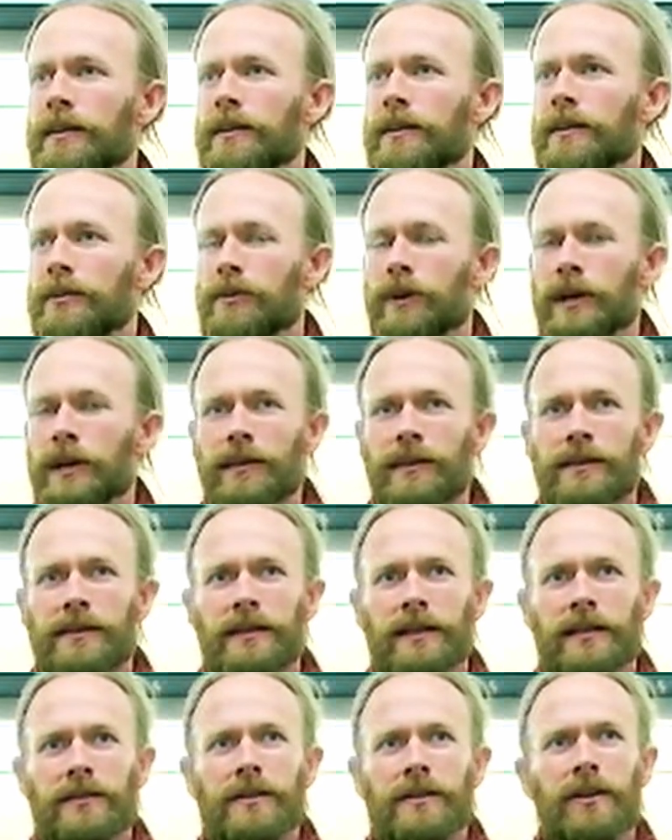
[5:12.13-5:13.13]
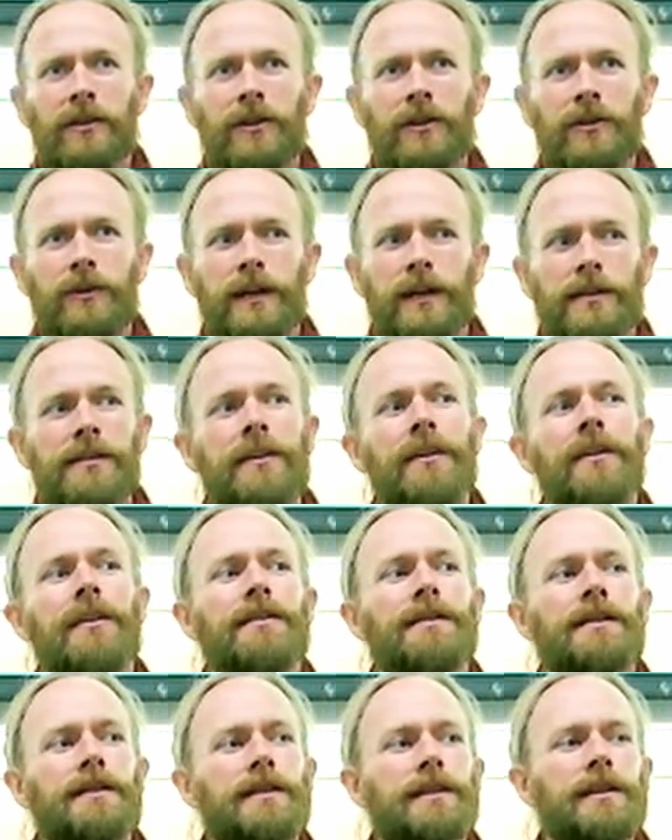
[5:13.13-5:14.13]
They're these things called
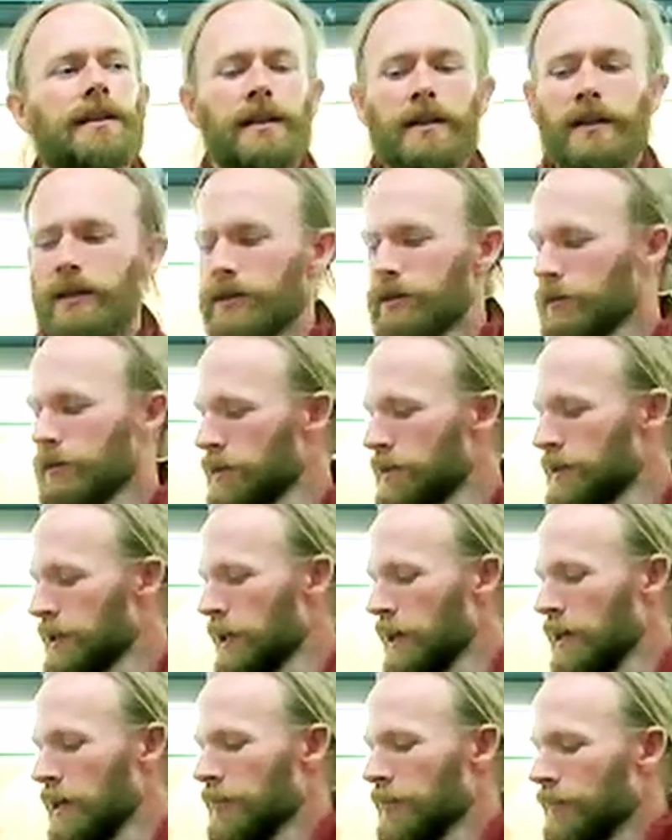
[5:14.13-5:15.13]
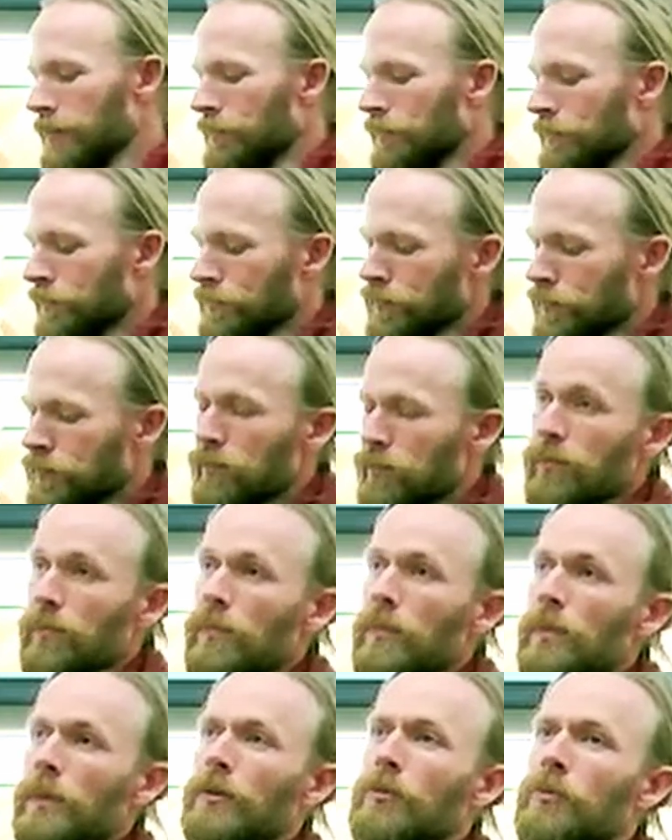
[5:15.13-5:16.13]
quasars. So it's like,
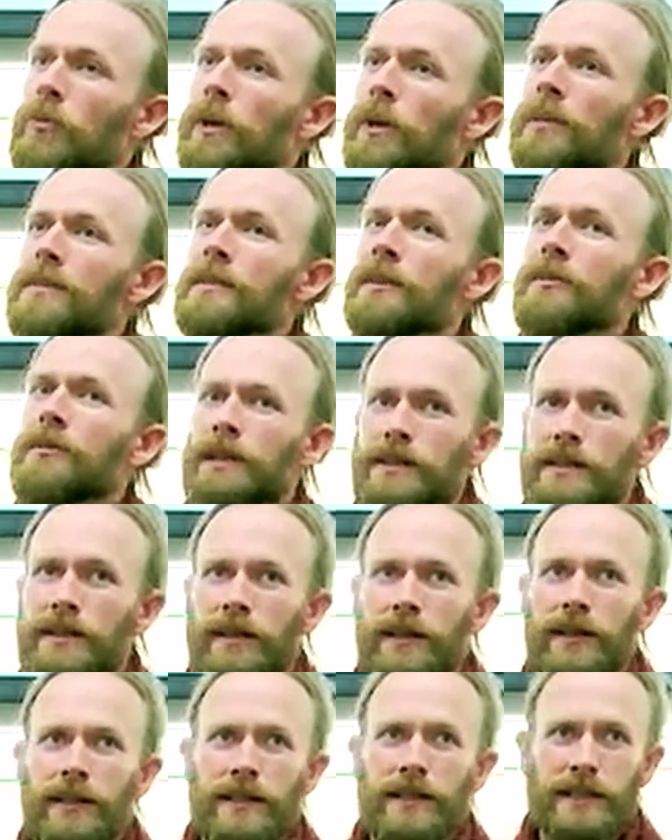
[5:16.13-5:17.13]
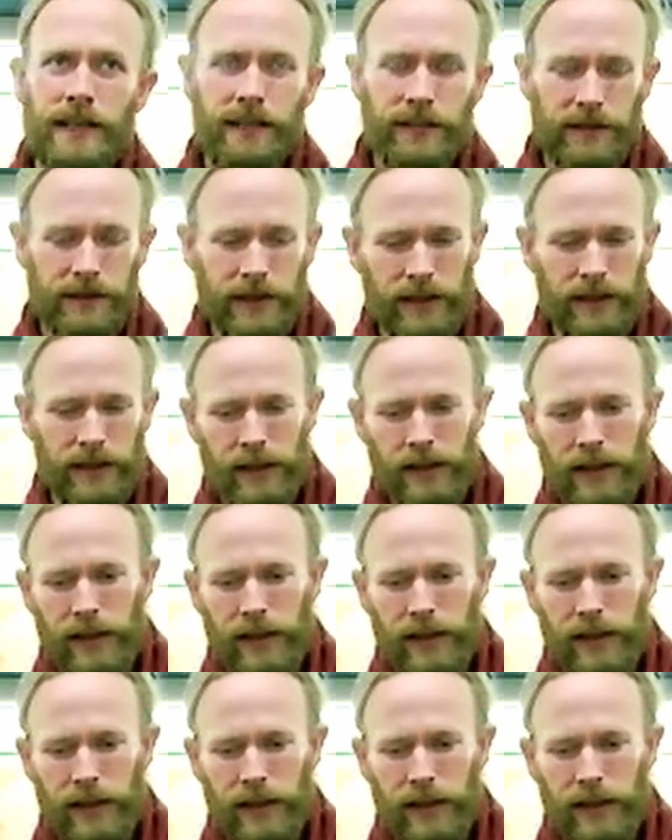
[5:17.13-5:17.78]
what is a quasar exactly?